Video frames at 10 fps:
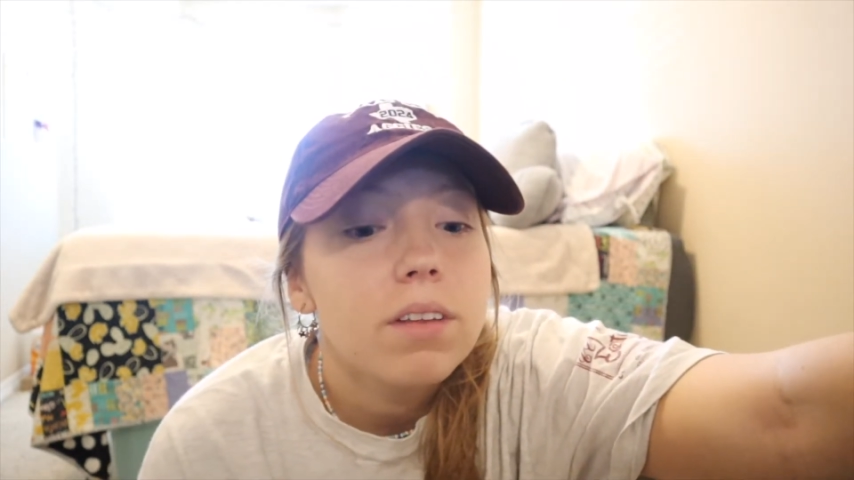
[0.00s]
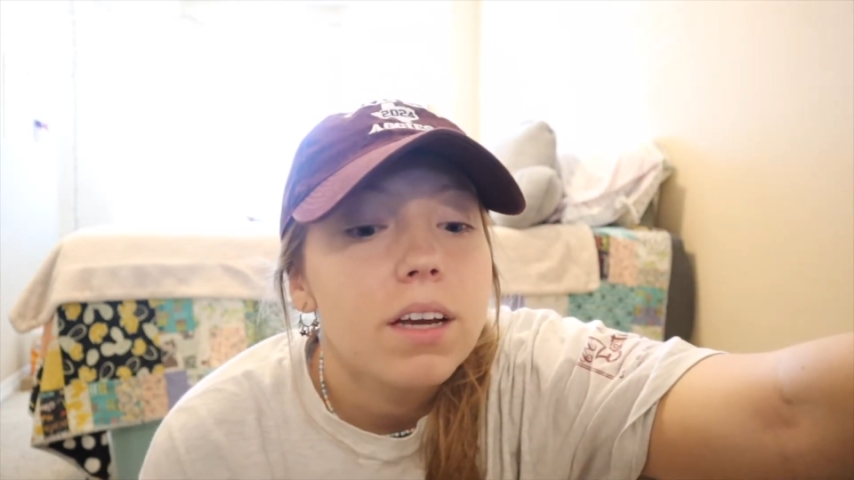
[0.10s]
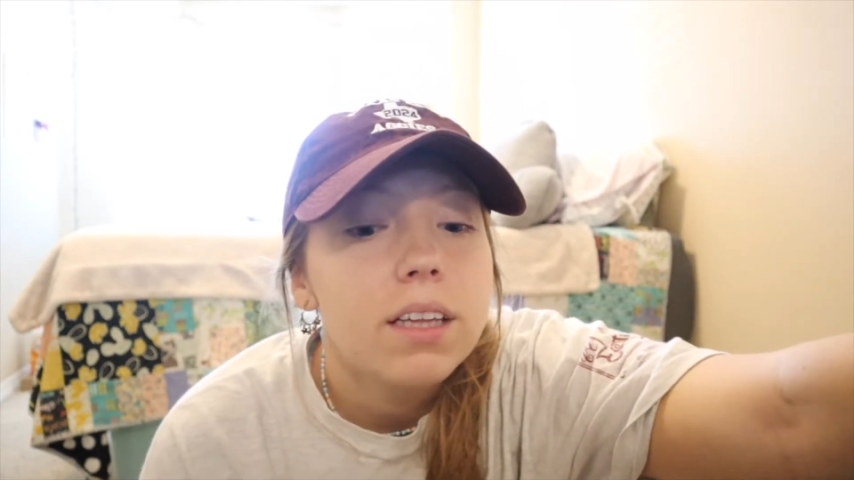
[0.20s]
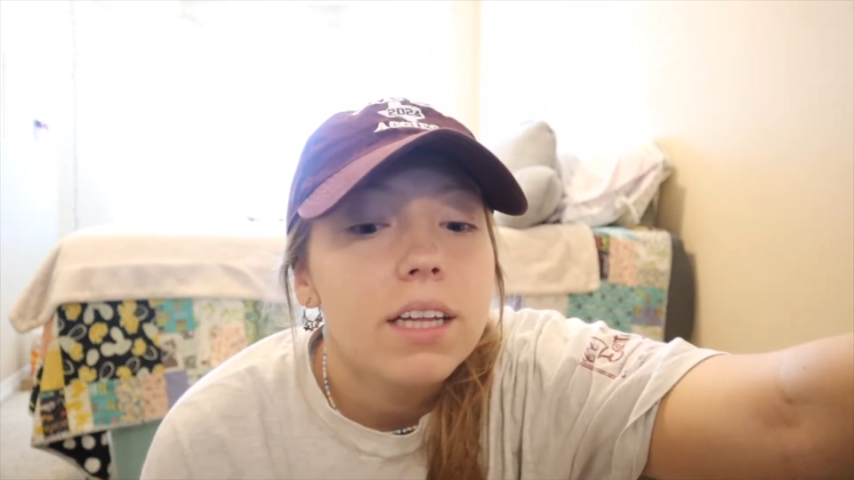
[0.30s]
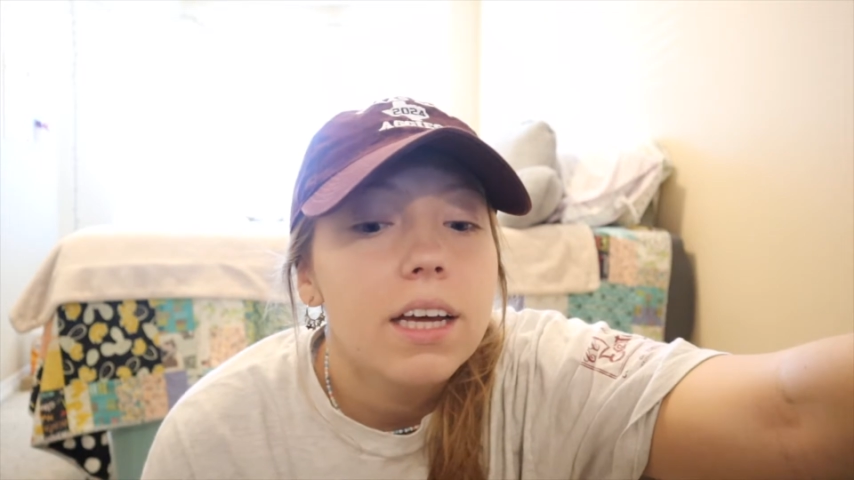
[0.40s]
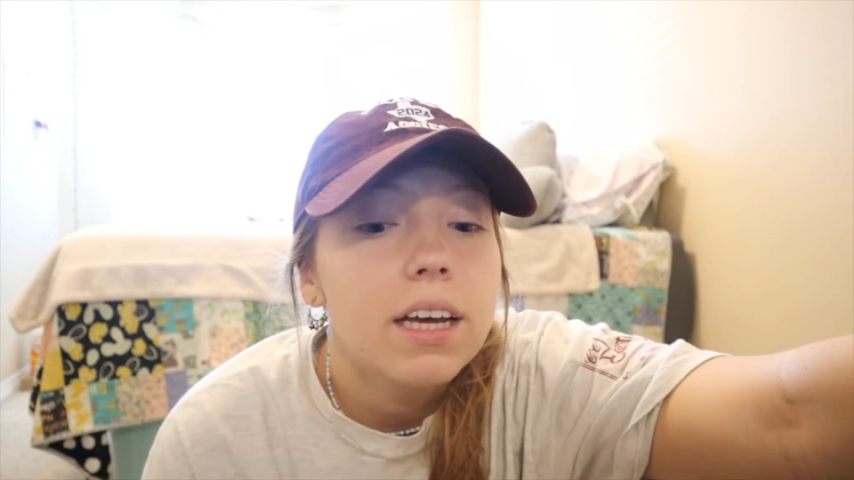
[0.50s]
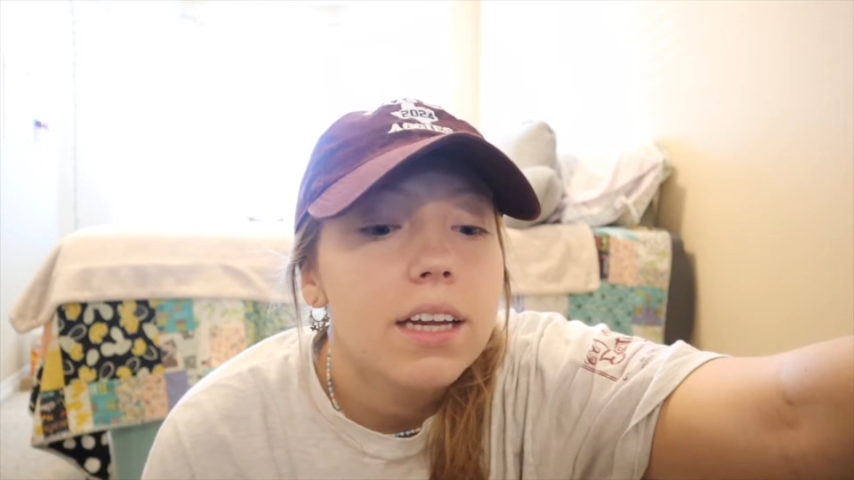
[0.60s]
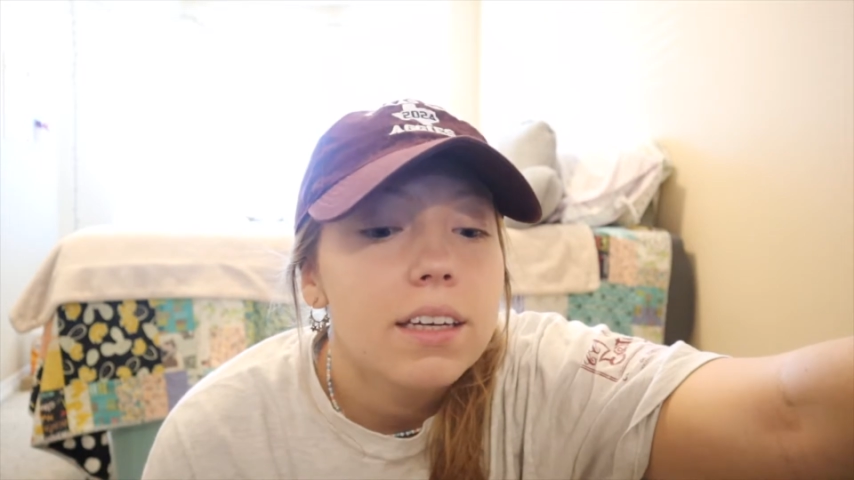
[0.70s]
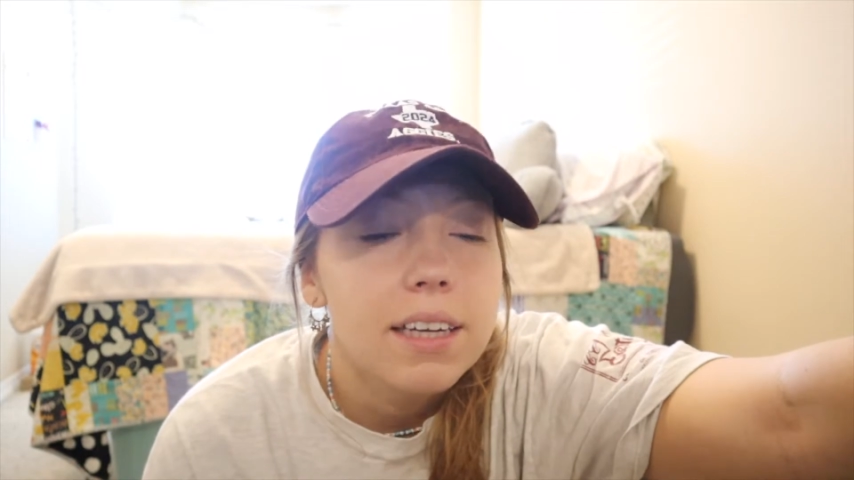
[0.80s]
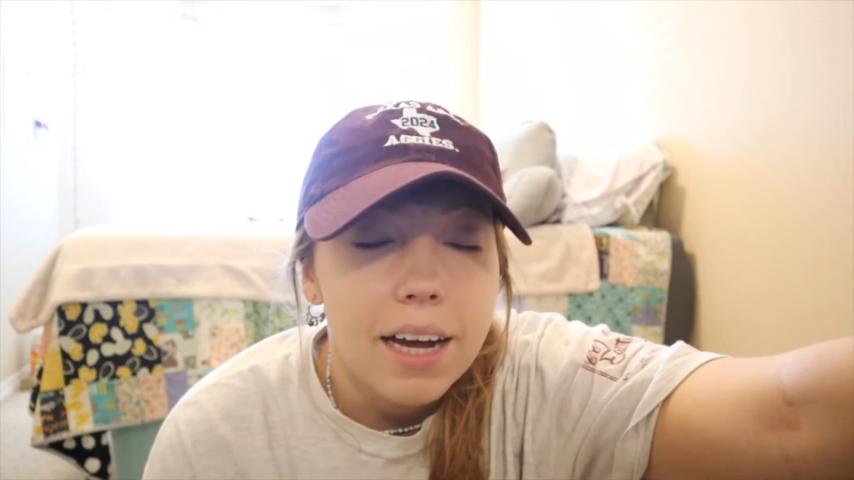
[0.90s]
and
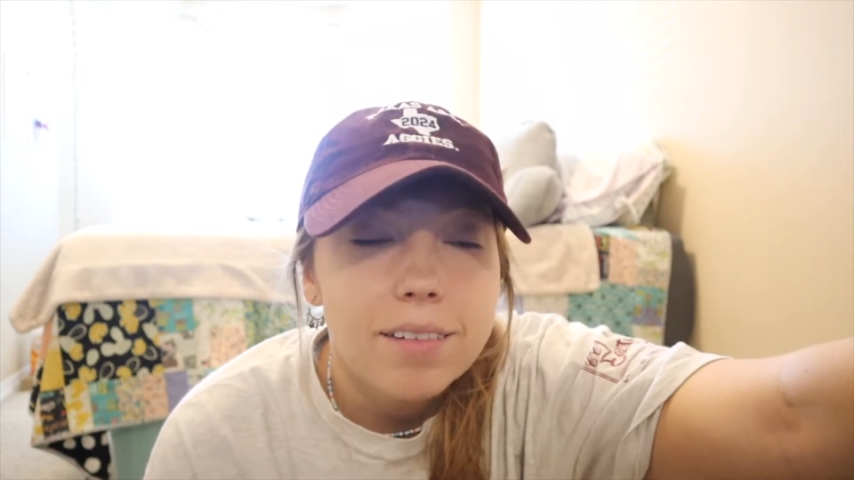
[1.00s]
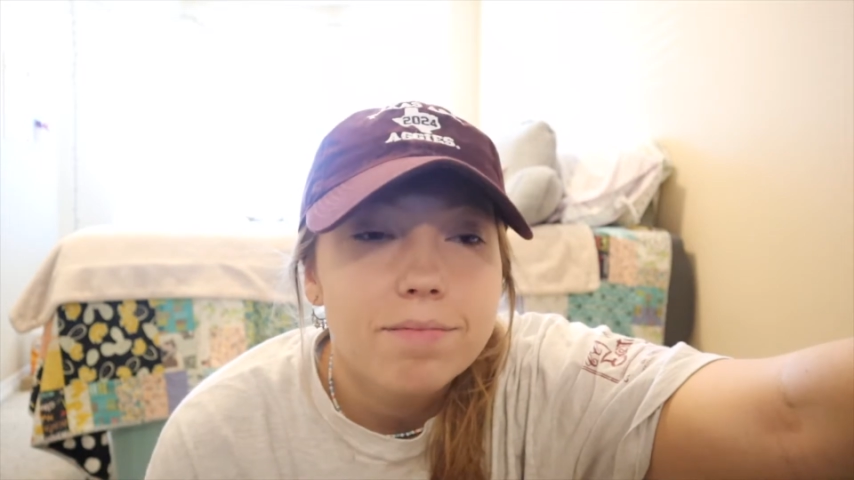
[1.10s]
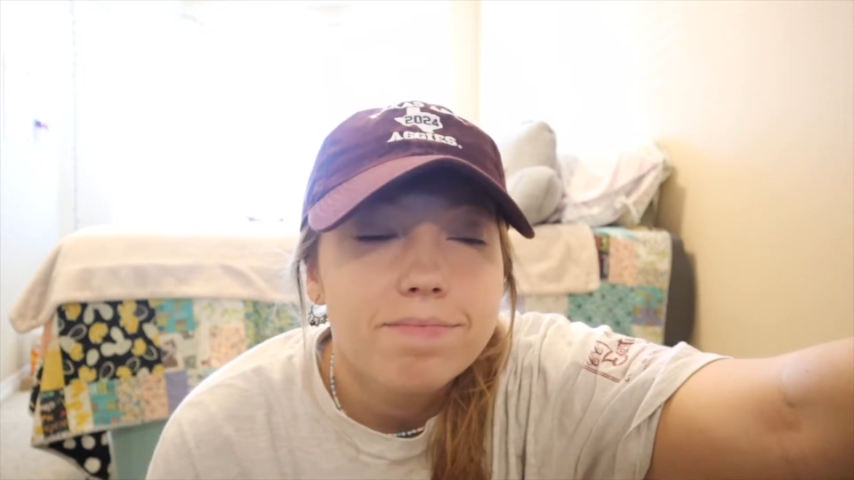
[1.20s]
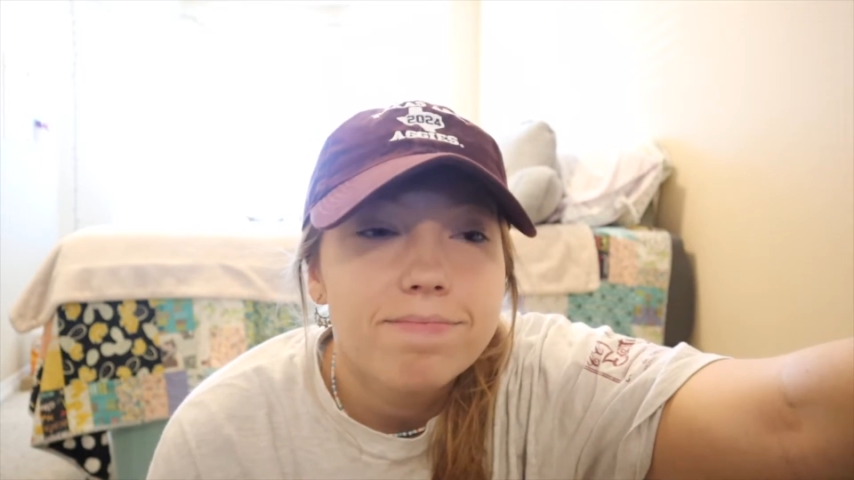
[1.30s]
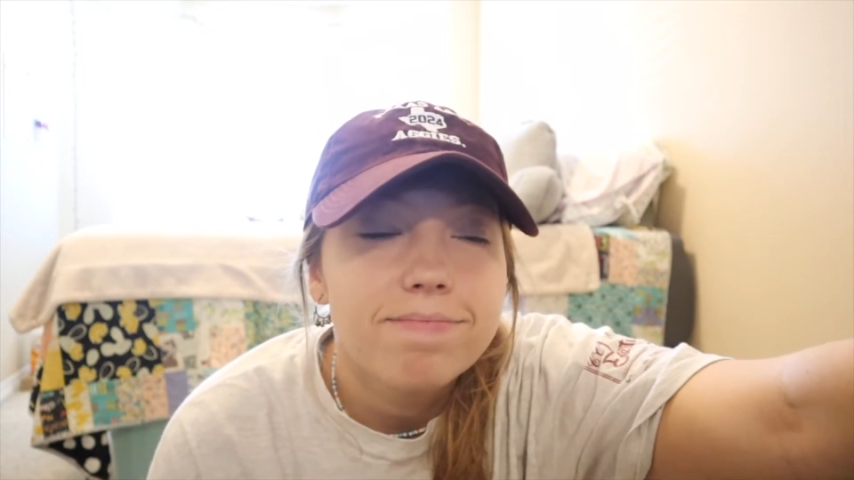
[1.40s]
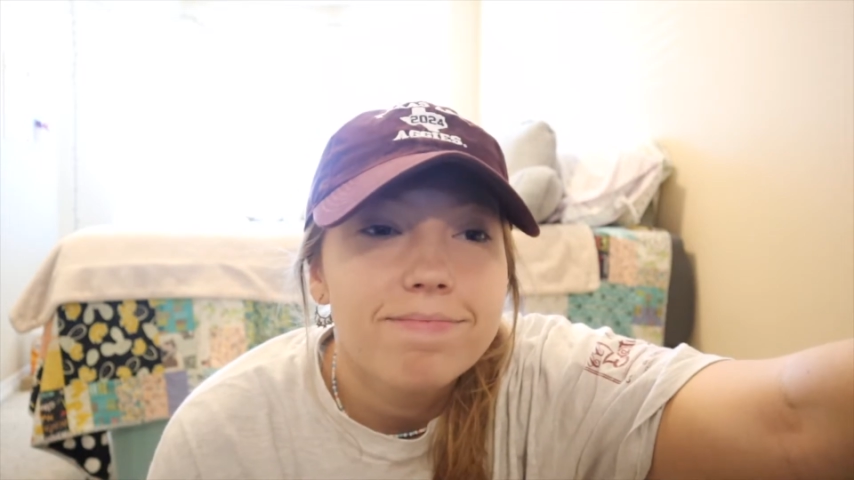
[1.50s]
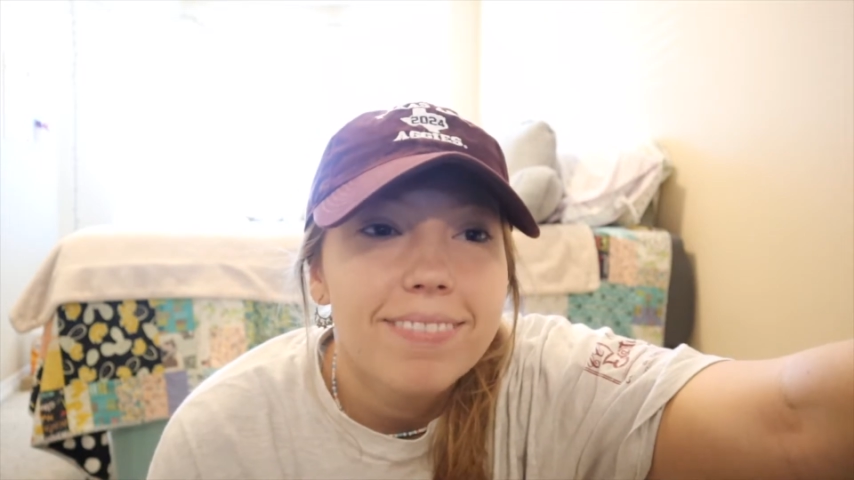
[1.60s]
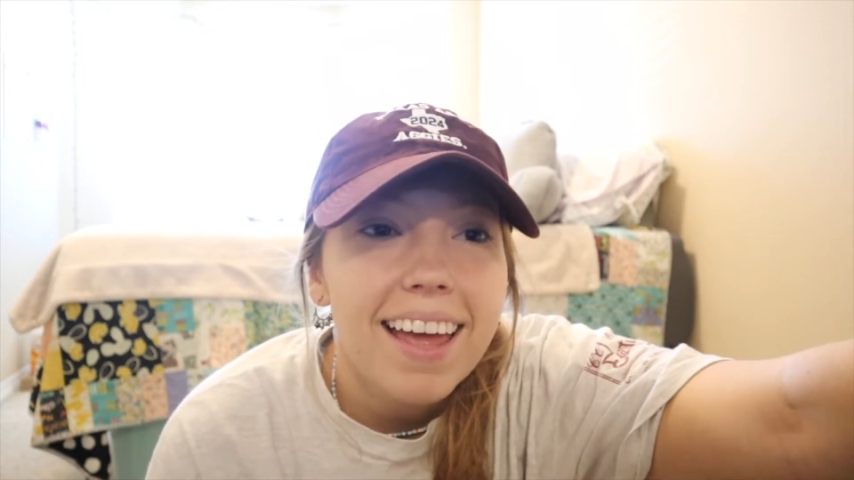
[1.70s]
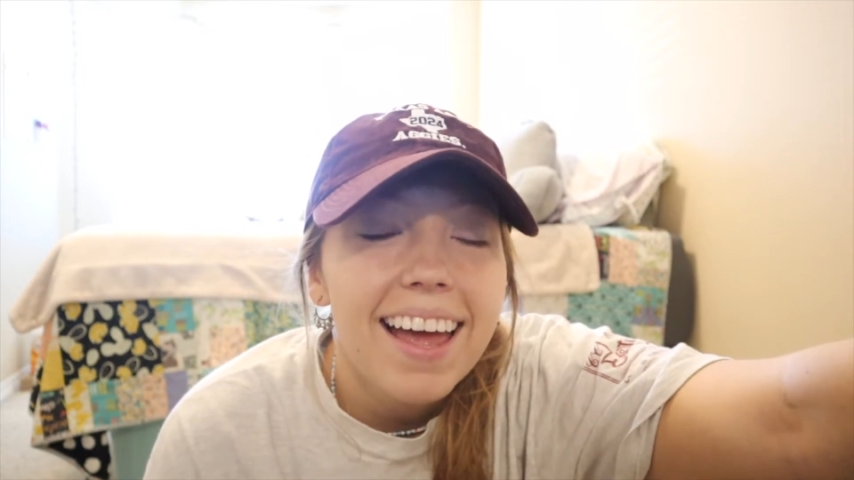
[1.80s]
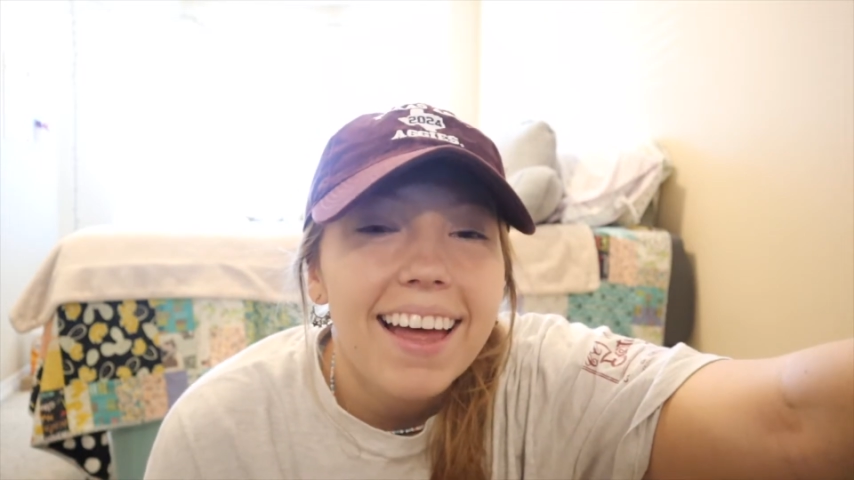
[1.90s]
then yeah
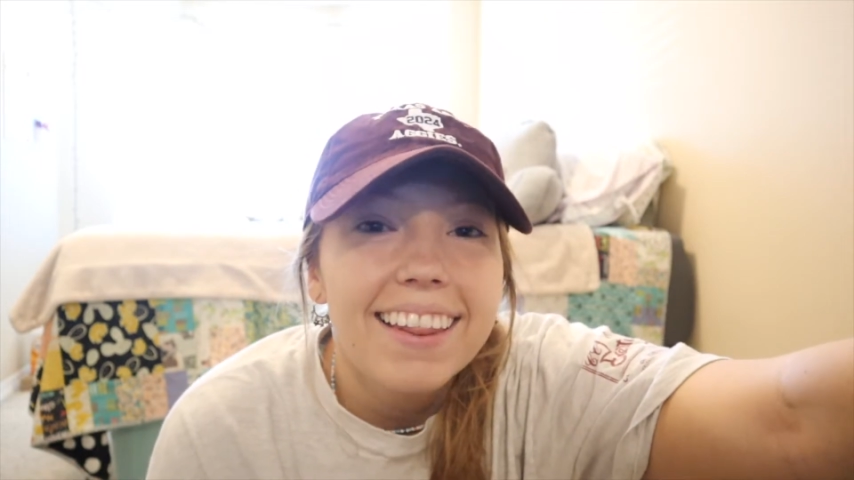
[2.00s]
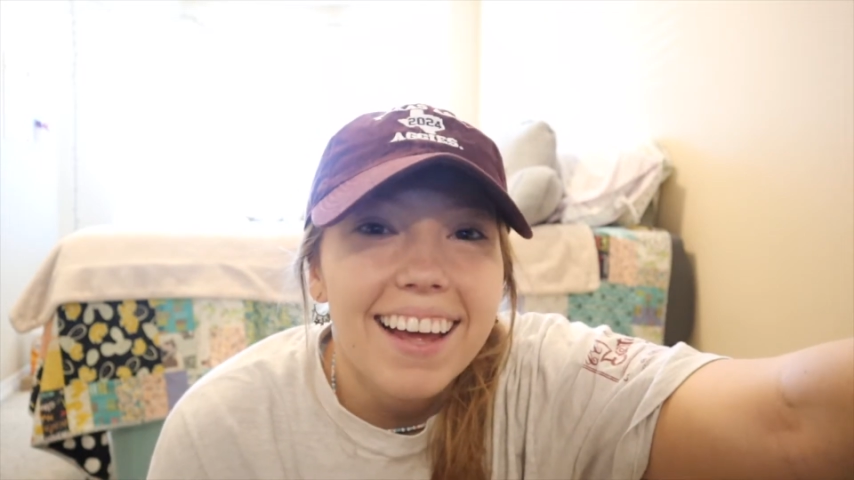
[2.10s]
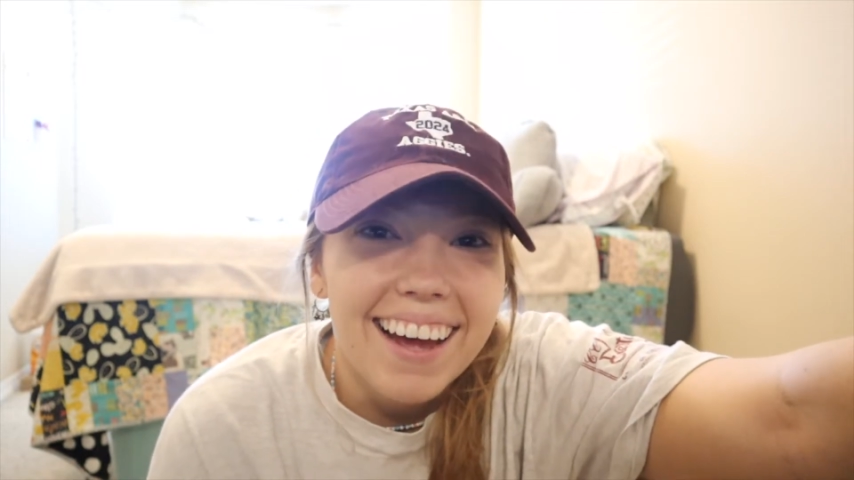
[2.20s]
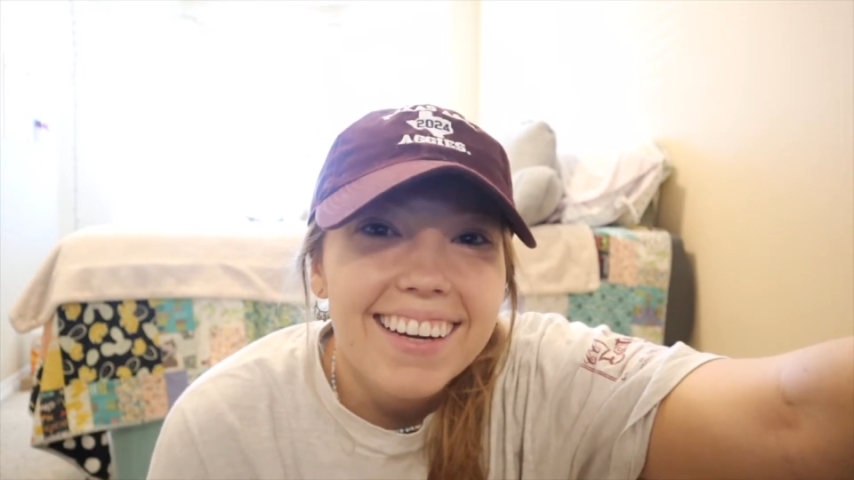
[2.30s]
that